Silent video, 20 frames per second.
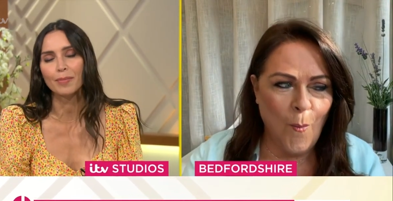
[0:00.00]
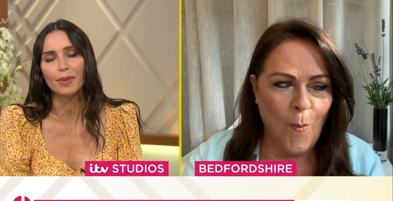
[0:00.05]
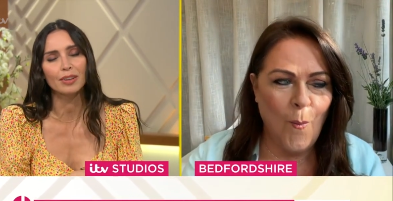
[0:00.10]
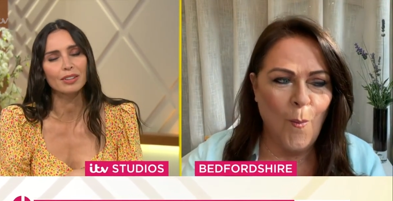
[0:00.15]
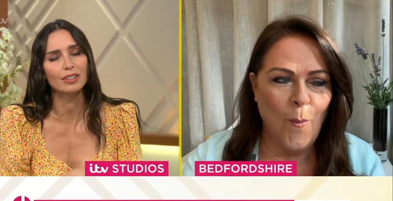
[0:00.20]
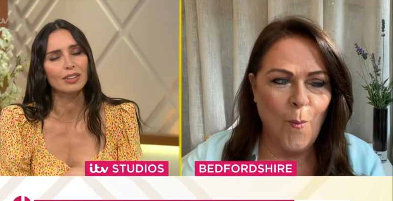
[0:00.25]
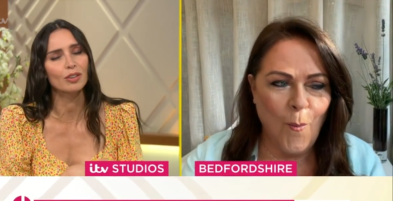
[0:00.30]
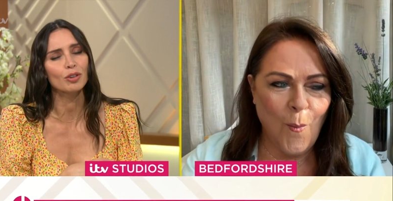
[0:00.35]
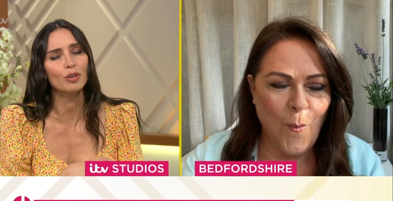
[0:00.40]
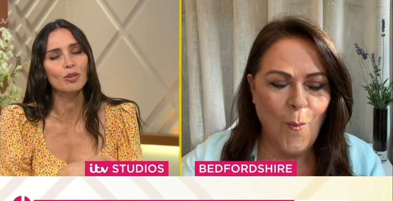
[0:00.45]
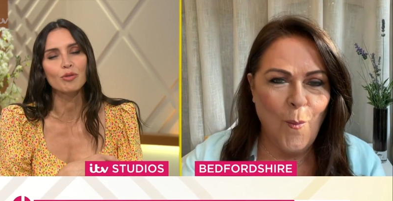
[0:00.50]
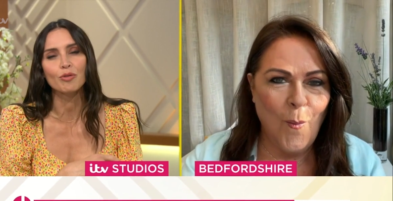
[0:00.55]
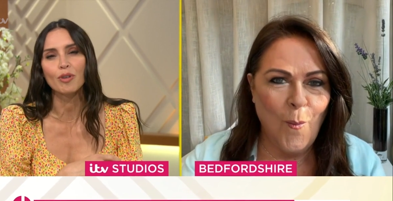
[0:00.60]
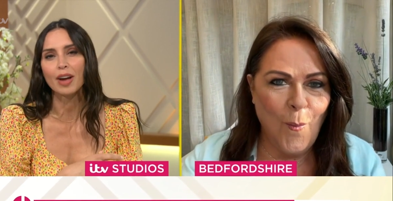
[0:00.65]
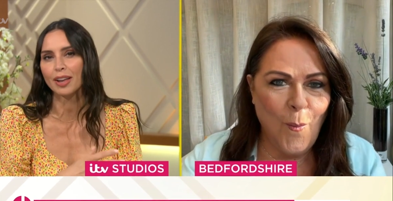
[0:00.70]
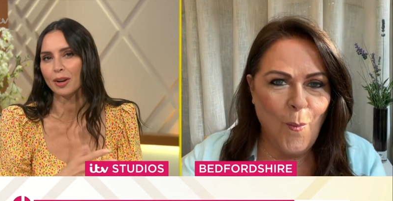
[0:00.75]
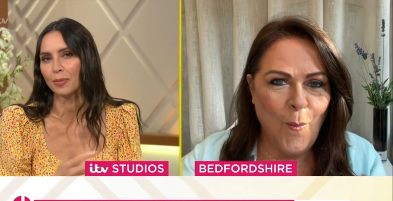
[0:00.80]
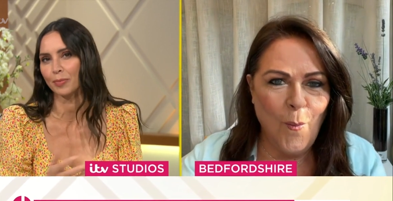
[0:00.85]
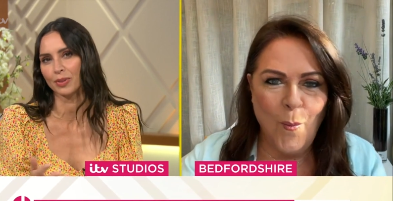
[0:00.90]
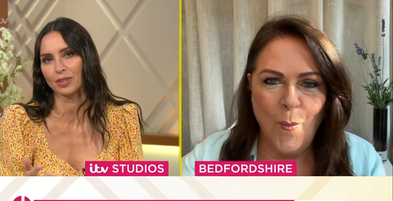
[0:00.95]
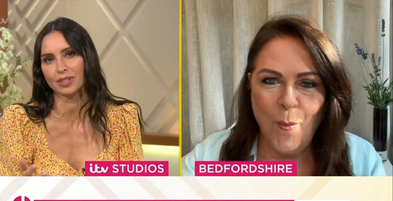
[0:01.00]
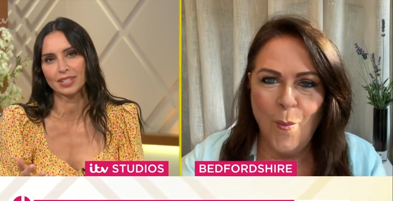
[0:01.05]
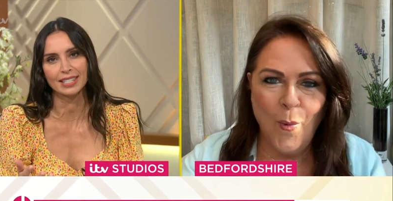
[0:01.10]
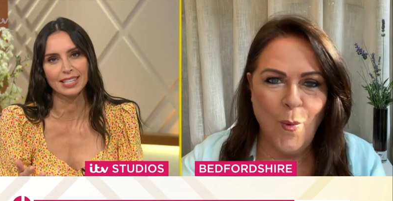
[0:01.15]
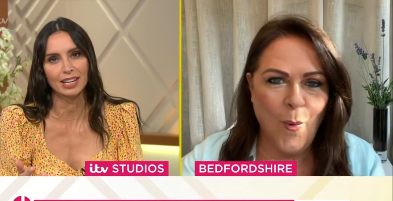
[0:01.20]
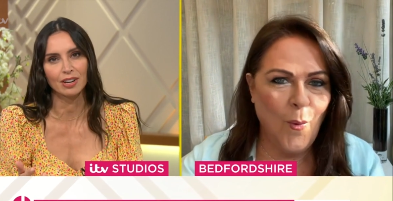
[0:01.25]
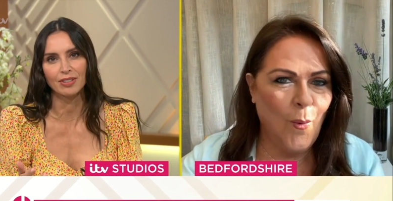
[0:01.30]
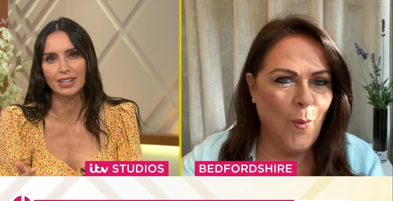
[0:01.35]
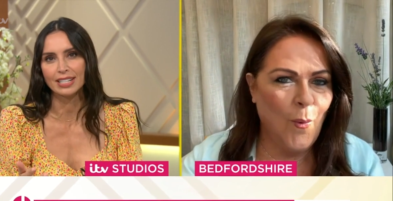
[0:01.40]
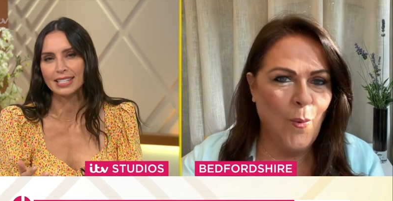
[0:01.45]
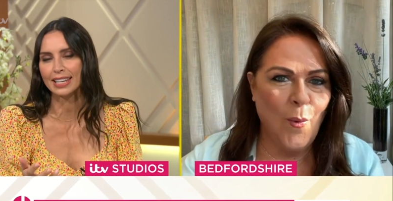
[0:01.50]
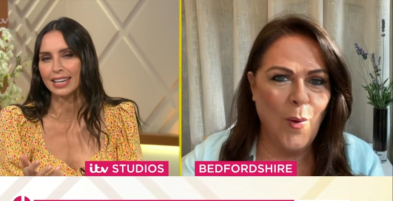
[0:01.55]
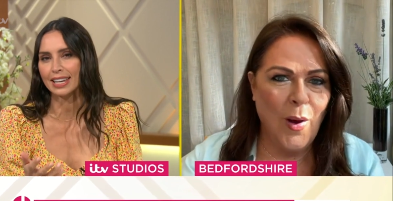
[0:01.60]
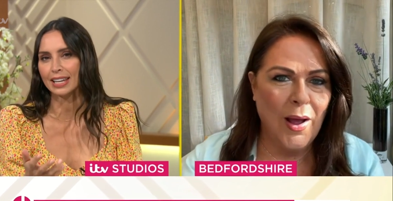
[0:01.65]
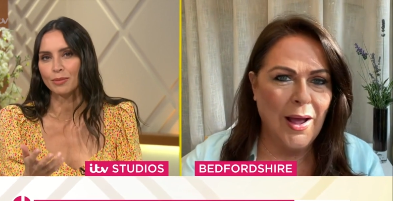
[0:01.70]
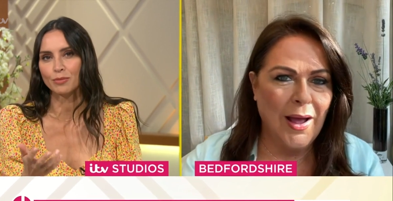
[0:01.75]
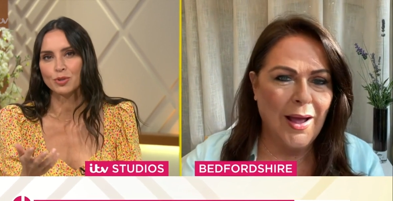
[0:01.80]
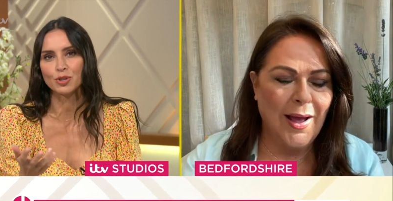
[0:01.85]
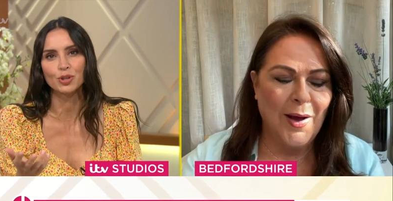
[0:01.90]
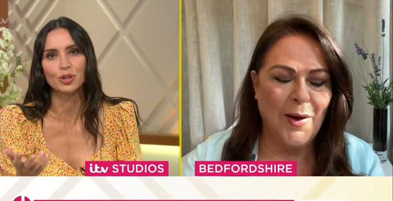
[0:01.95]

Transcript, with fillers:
Speaker 1: An incredible series, Kate. I'm sure